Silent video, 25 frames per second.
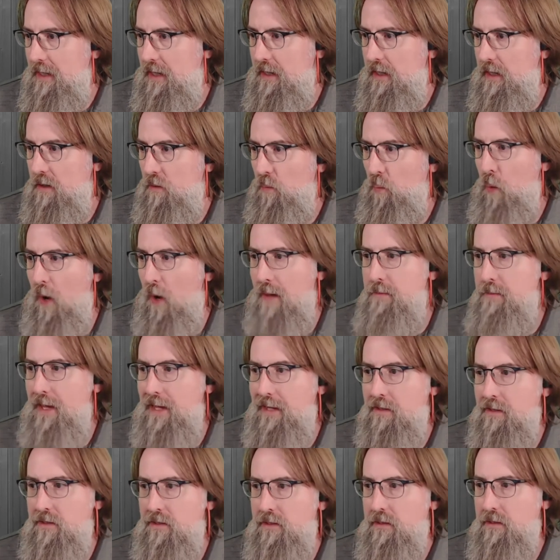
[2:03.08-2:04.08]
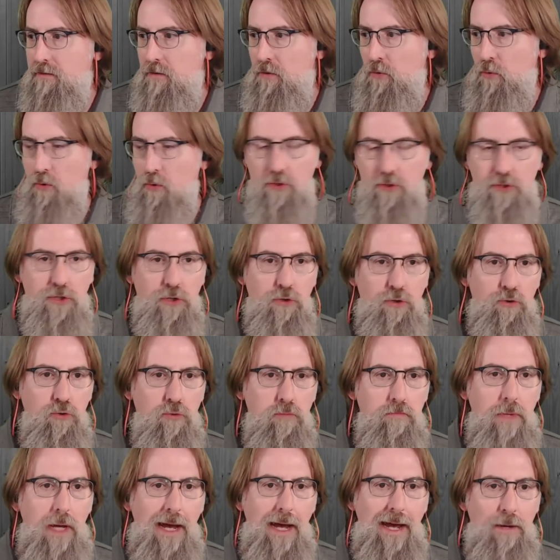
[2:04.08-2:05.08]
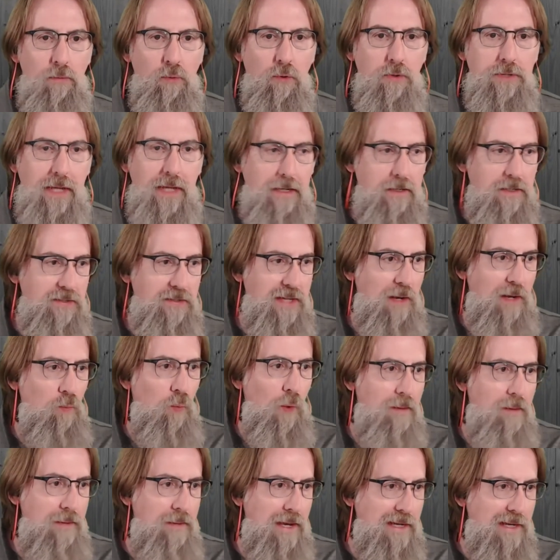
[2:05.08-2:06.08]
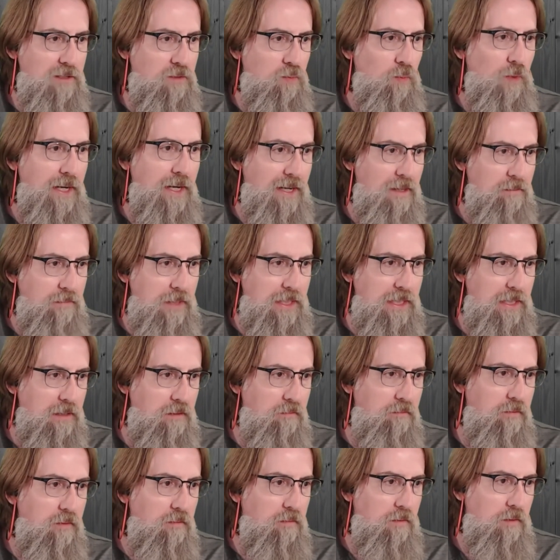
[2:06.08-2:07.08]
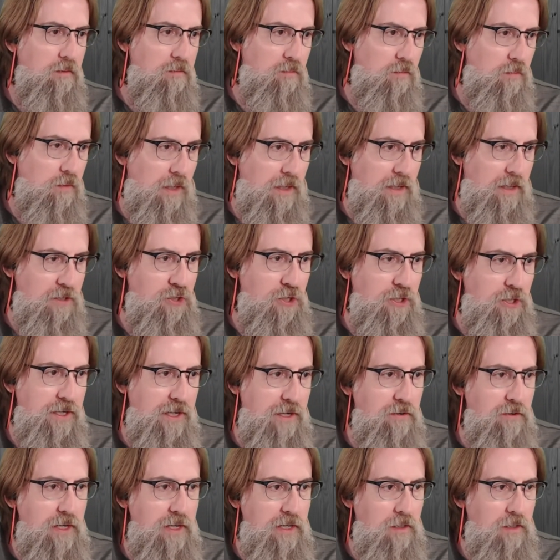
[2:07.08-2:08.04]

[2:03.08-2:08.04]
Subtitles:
Webex or Zoom, I will tend to say Webex when I mean generic